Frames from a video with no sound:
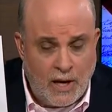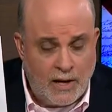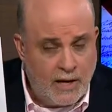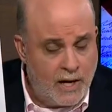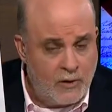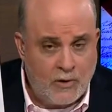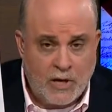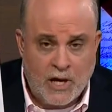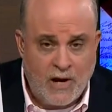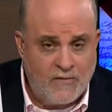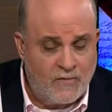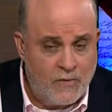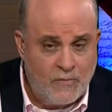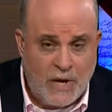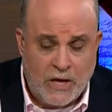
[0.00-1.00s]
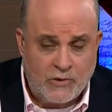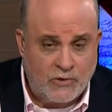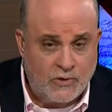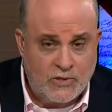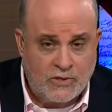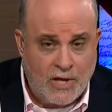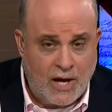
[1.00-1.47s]
And I don't care if a
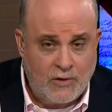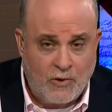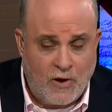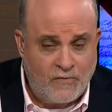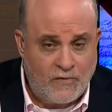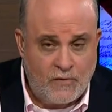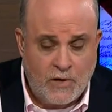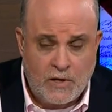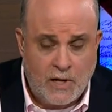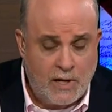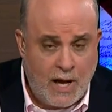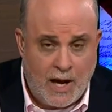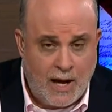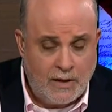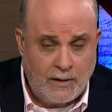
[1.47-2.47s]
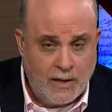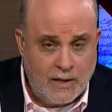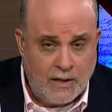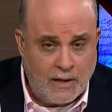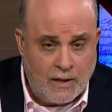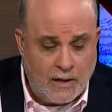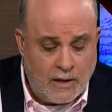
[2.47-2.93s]
master signed off on it or not.
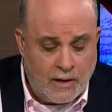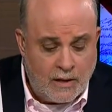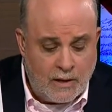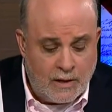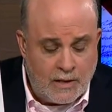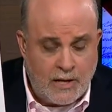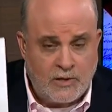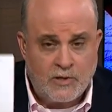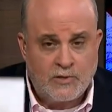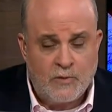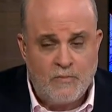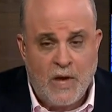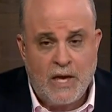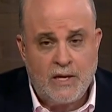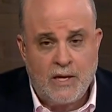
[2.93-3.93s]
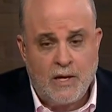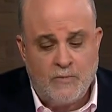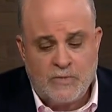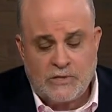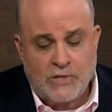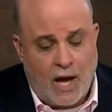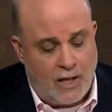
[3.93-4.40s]
That doesn't make
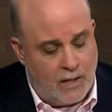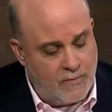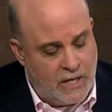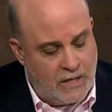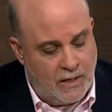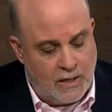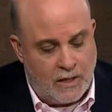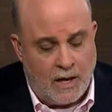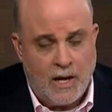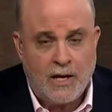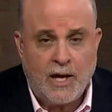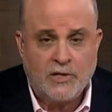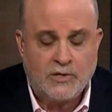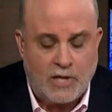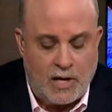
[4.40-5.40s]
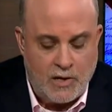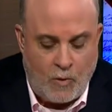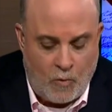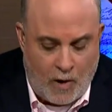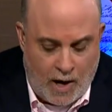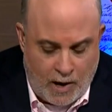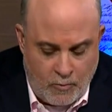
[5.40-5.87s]
him Solomon, and I'll tell you
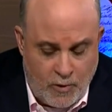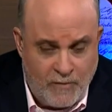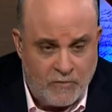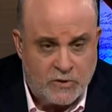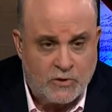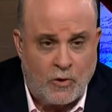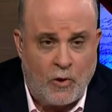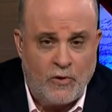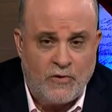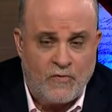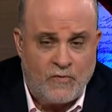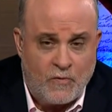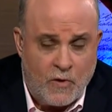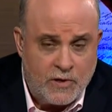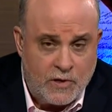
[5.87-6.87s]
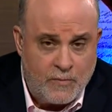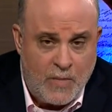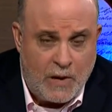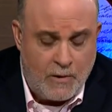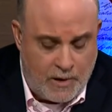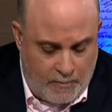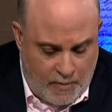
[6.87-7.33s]
why. We have what's called the Fourth
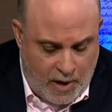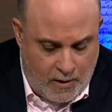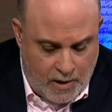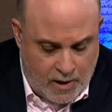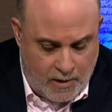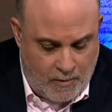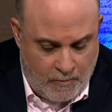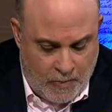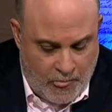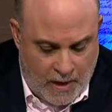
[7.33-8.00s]
Amendment in America.